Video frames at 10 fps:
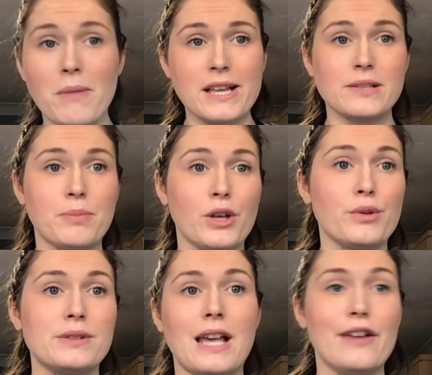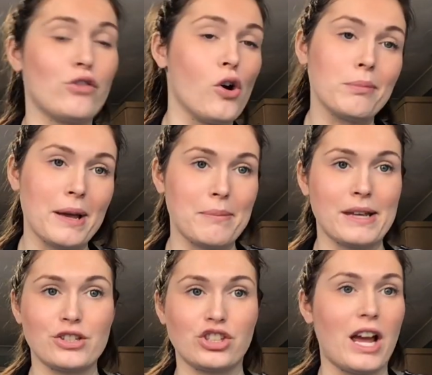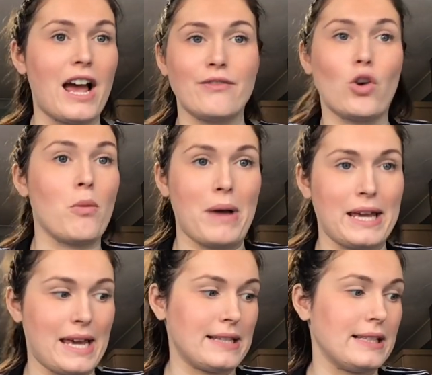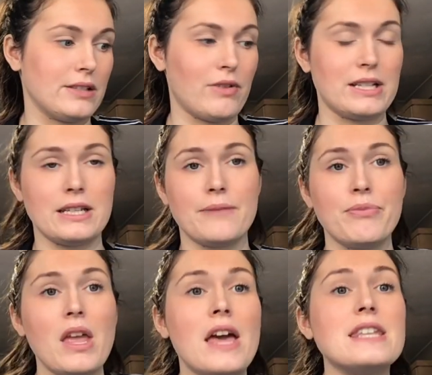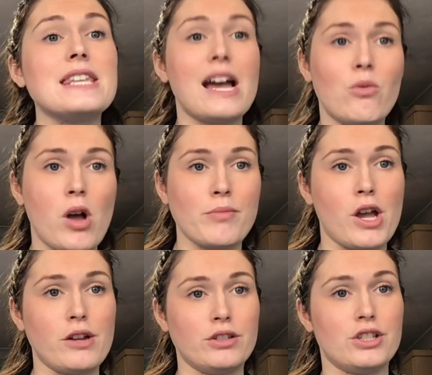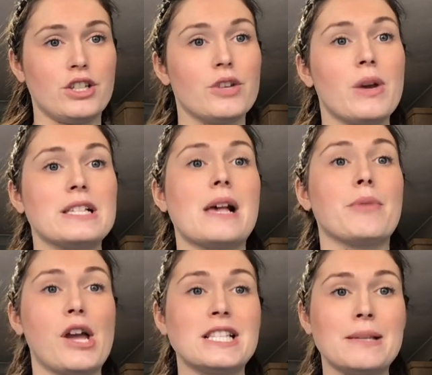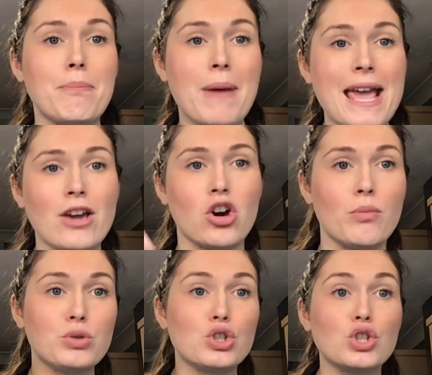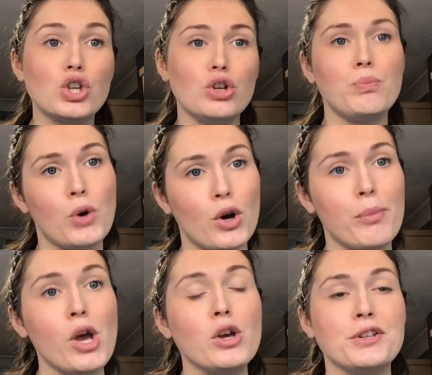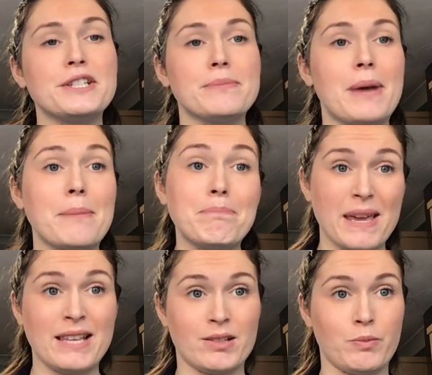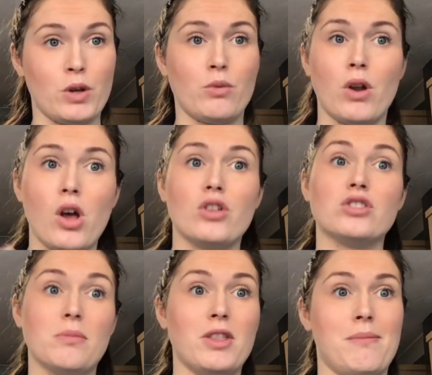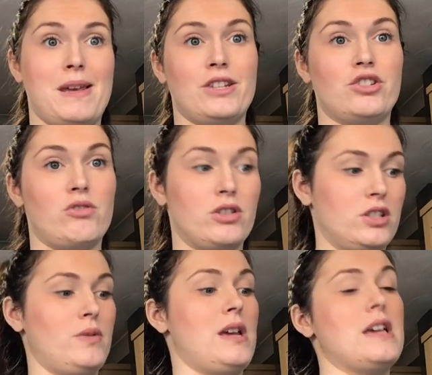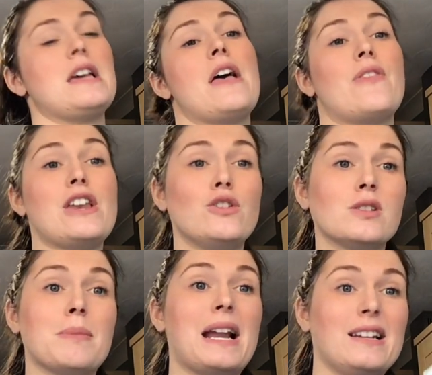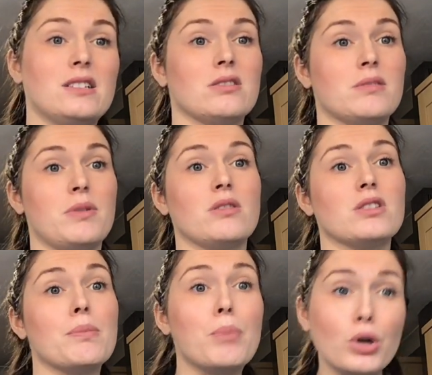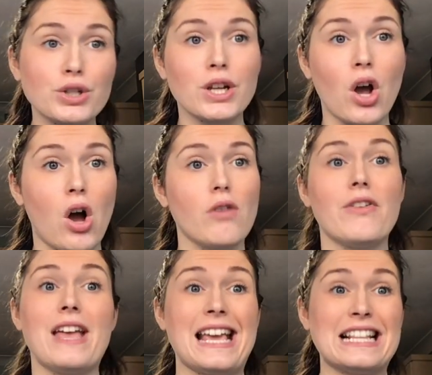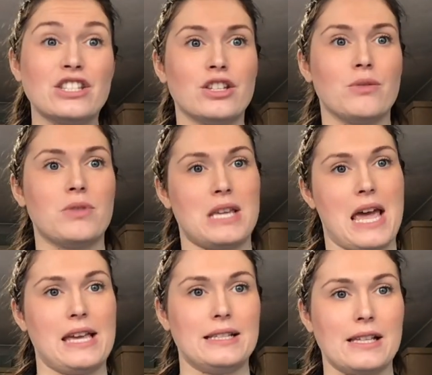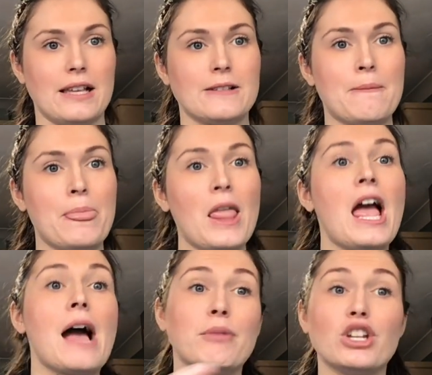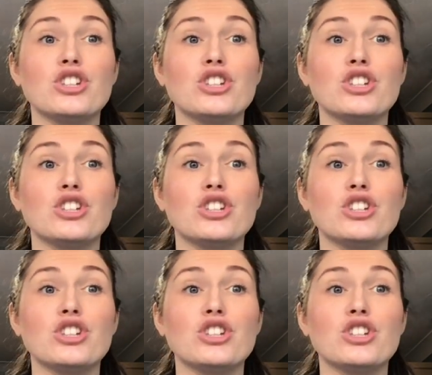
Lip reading: my spoons, I've got my mixture, I've got my cases ready. Now what I'm going to do is I'm going to scoop up, using my big spoon, some of the mixture onto it. Then use my little spoon to push it off into the cases. I'm going to